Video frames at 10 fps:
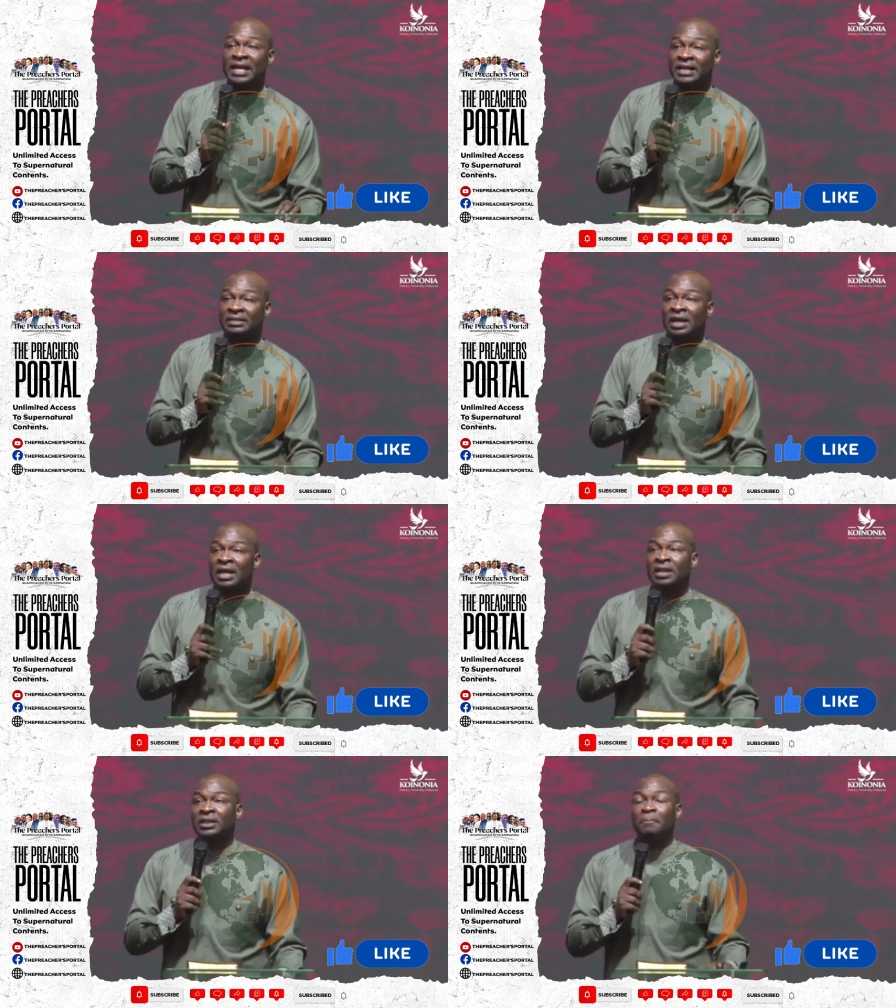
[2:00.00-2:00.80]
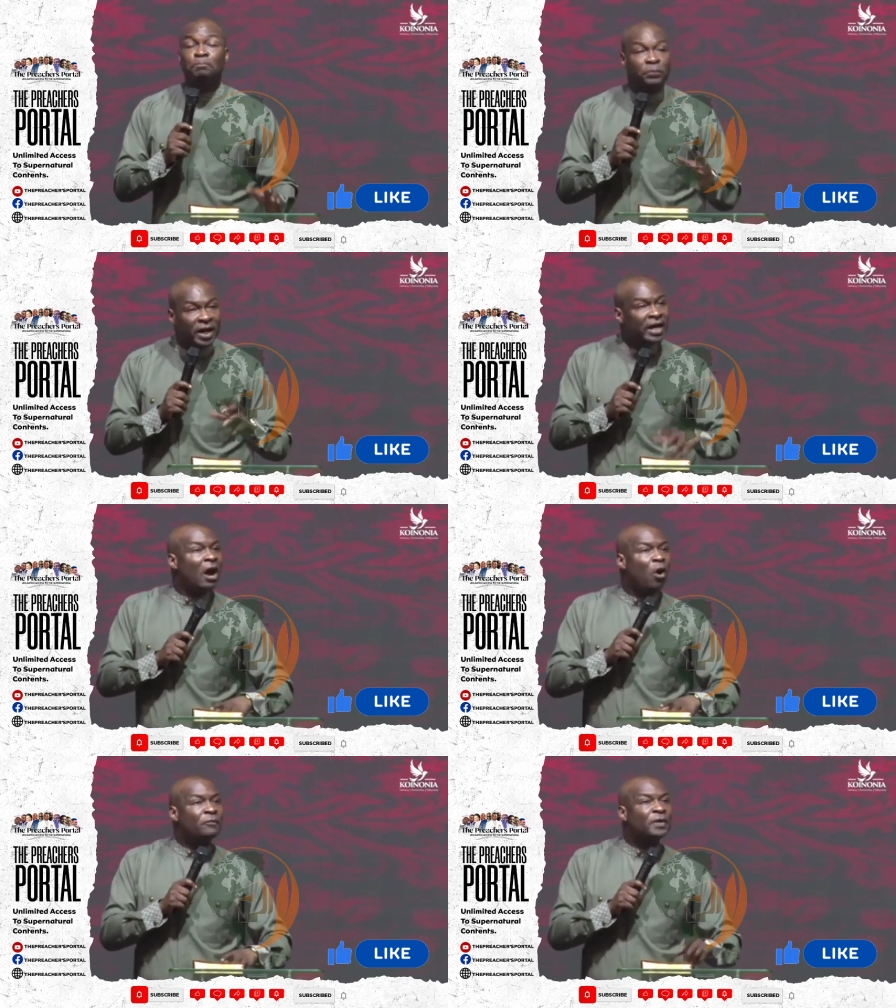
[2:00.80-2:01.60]
8 the prayer
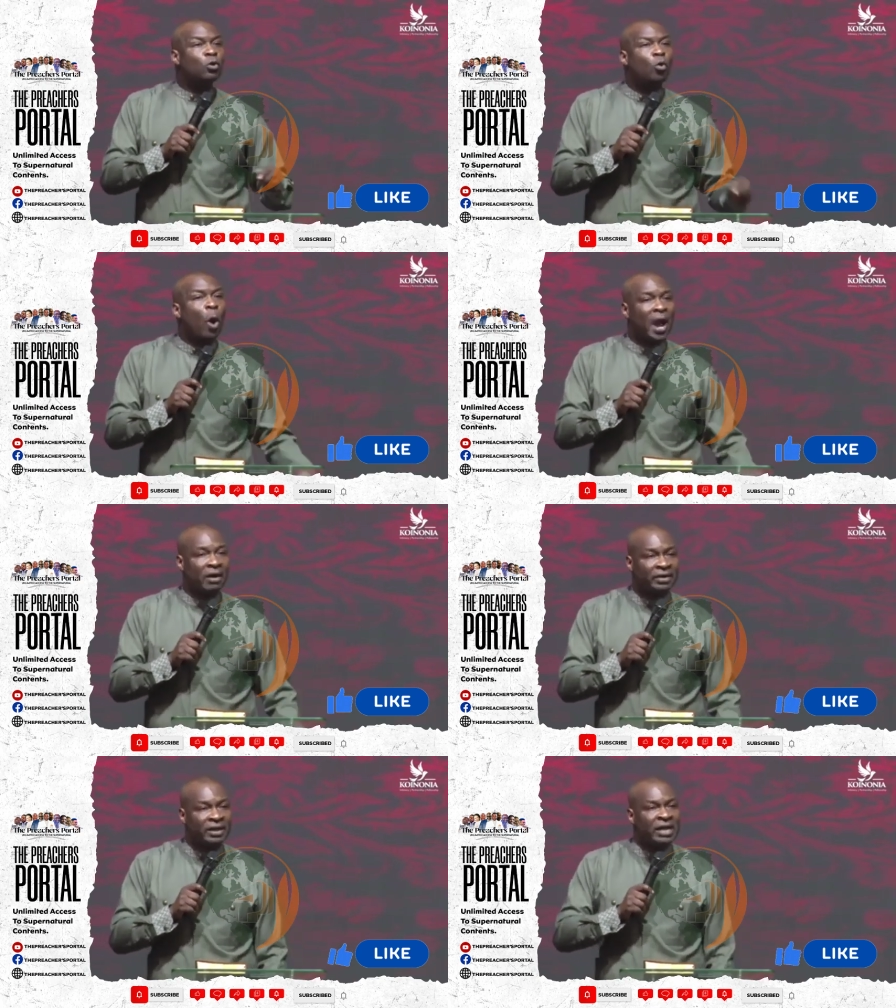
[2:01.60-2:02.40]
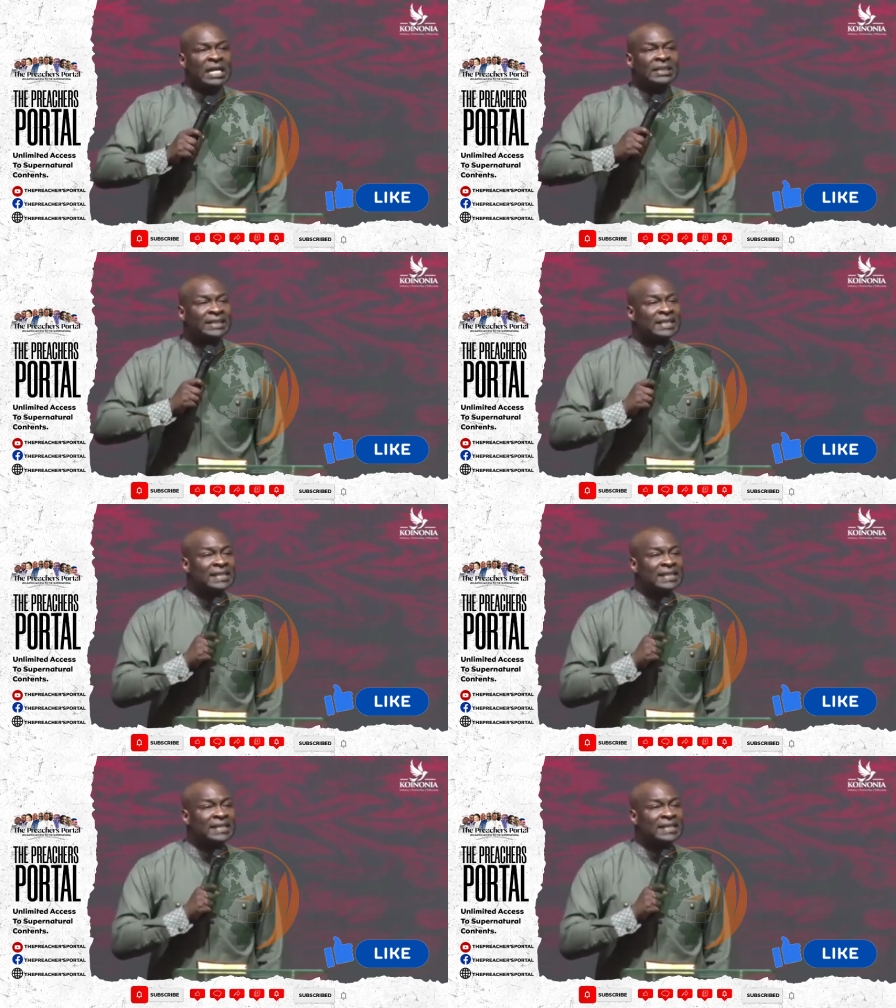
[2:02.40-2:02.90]
of inquiry this